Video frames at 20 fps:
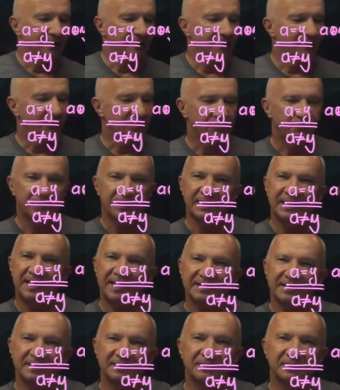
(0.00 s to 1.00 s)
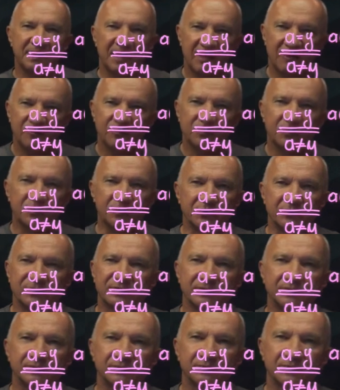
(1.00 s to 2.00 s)
what we get at the output
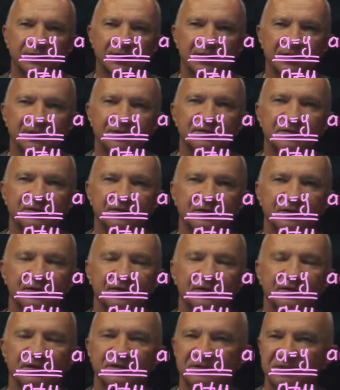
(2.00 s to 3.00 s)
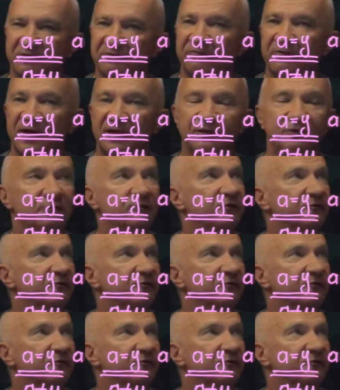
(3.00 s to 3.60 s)
is the value